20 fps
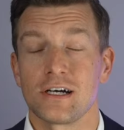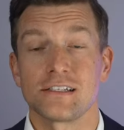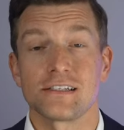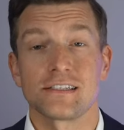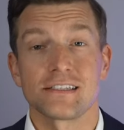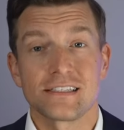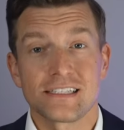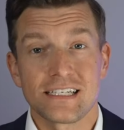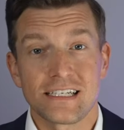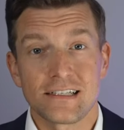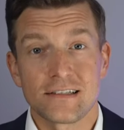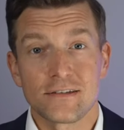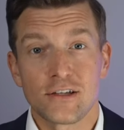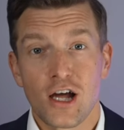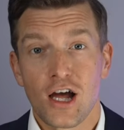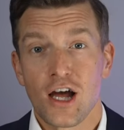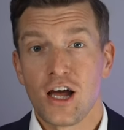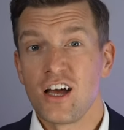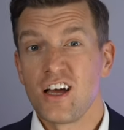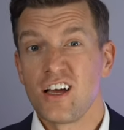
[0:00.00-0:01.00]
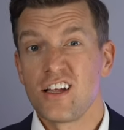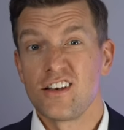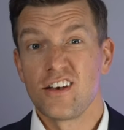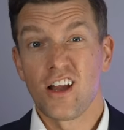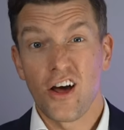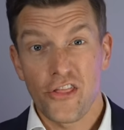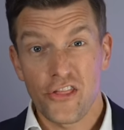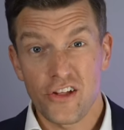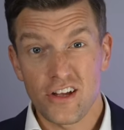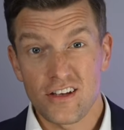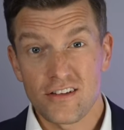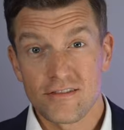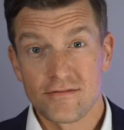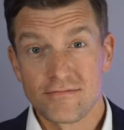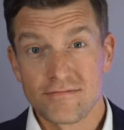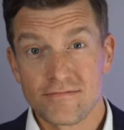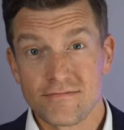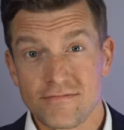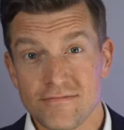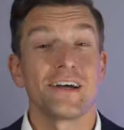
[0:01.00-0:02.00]
and still nothing.
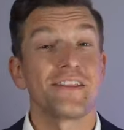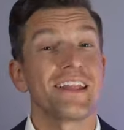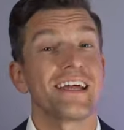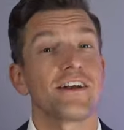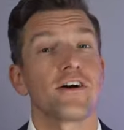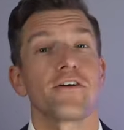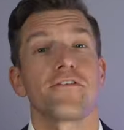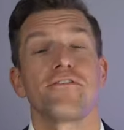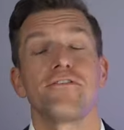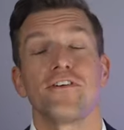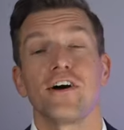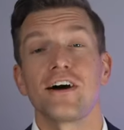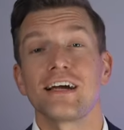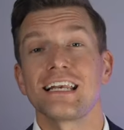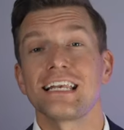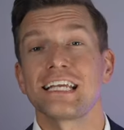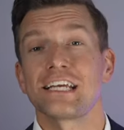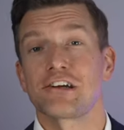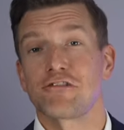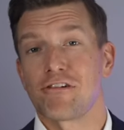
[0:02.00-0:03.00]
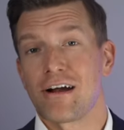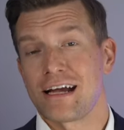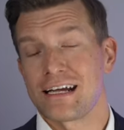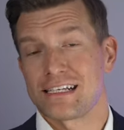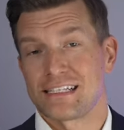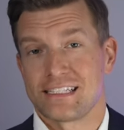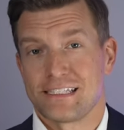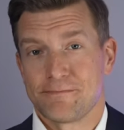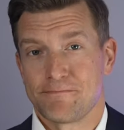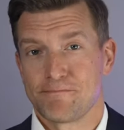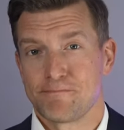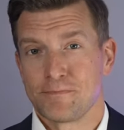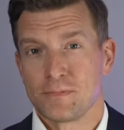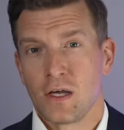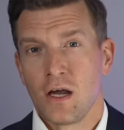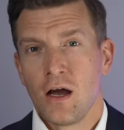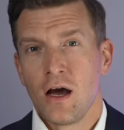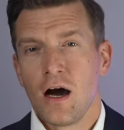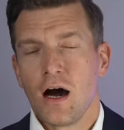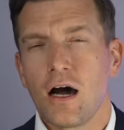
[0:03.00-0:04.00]
And then I finally cracked it.
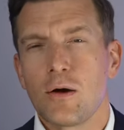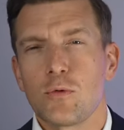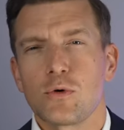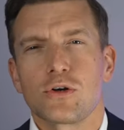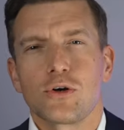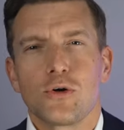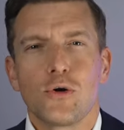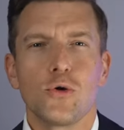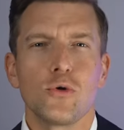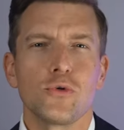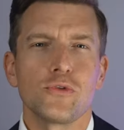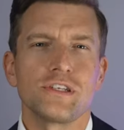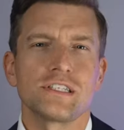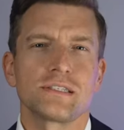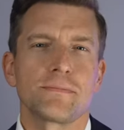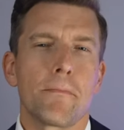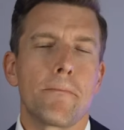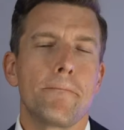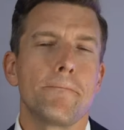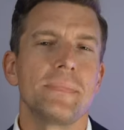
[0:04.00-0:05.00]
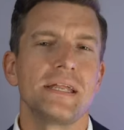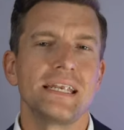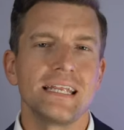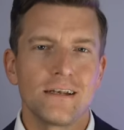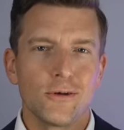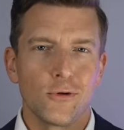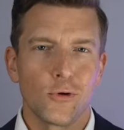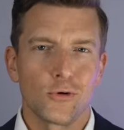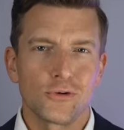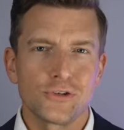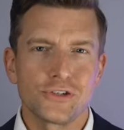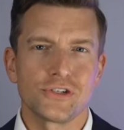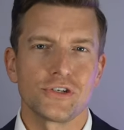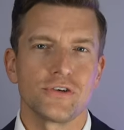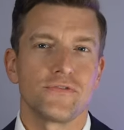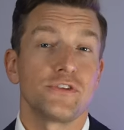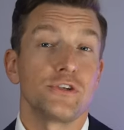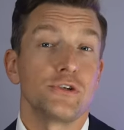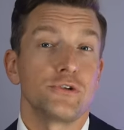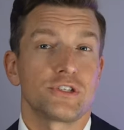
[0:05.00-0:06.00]
I would call this mini launch
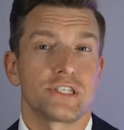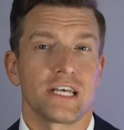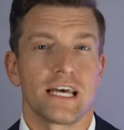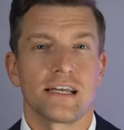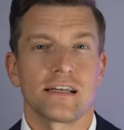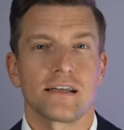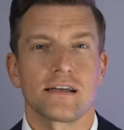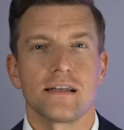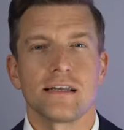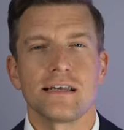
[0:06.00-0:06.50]
of new tech